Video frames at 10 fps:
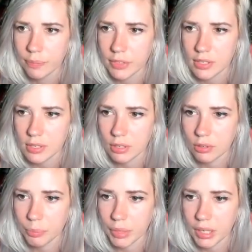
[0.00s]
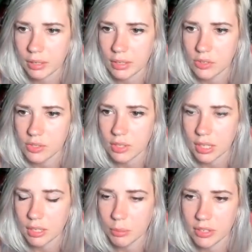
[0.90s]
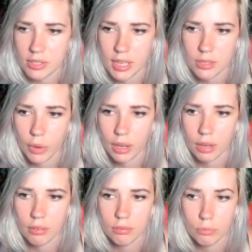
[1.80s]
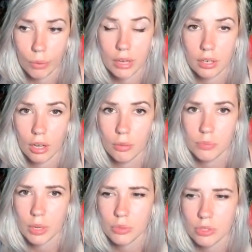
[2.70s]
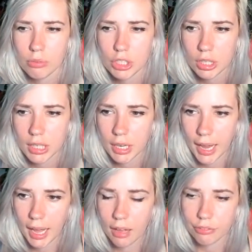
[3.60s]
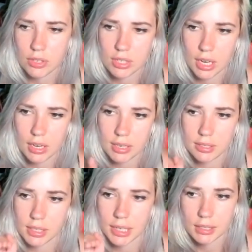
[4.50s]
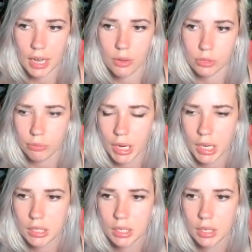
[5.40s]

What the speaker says: This little bit is here because that's where Red comes. I was originally going to have a staircase leading down to Red,